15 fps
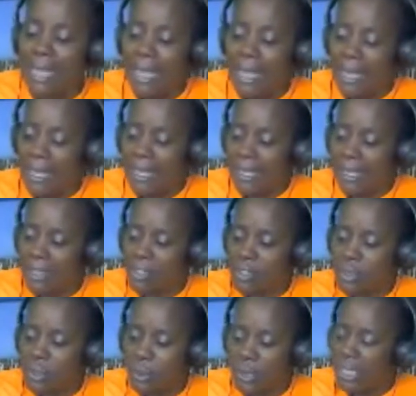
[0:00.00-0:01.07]
And
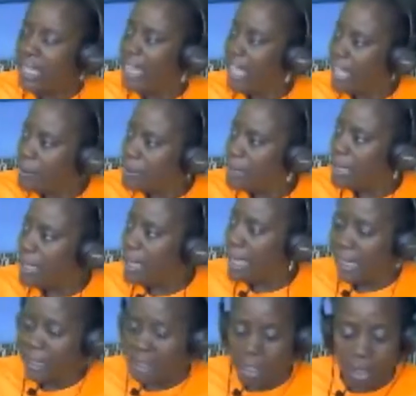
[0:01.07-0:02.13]
so it helps a
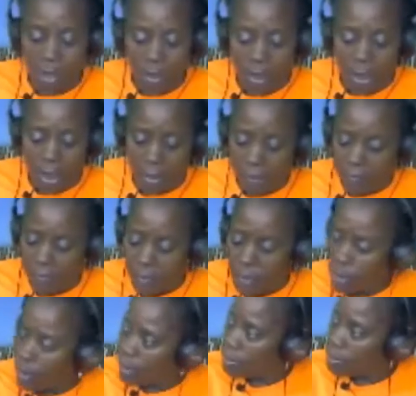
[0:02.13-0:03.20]
lot for your